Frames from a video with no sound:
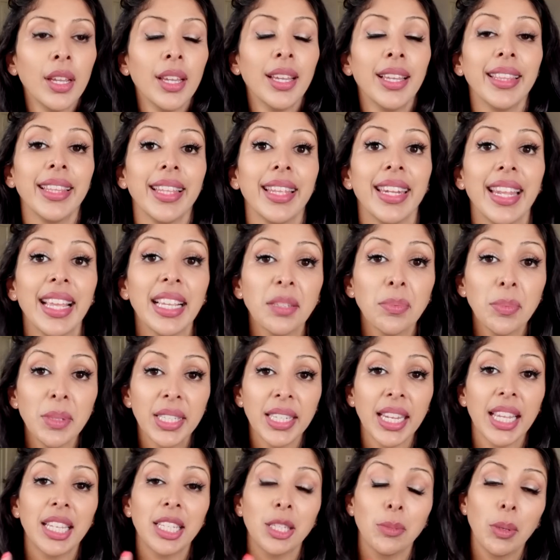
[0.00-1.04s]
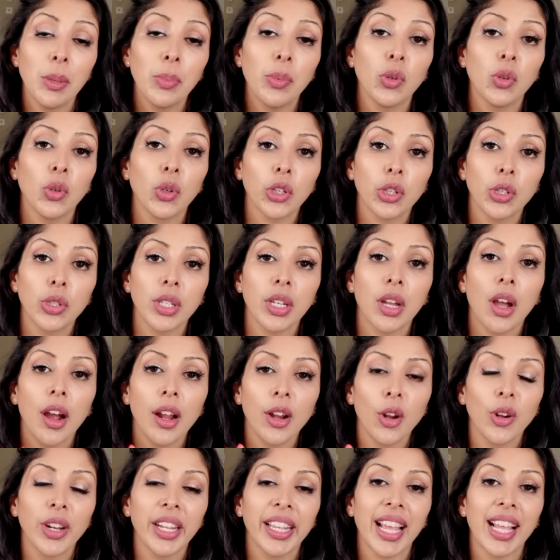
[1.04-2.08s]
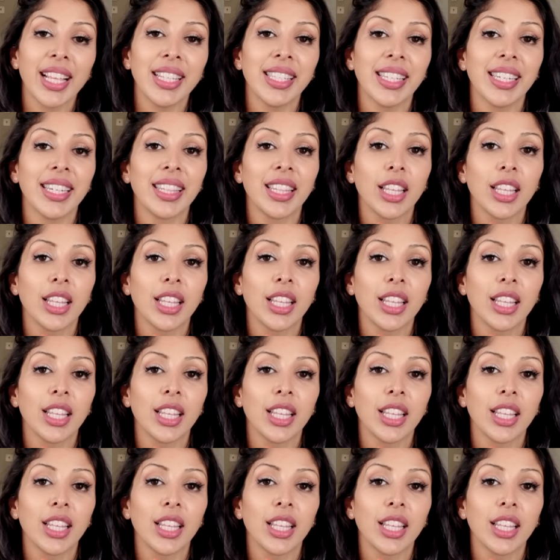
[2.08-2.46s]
The next mistake is people not using hyaluronic acid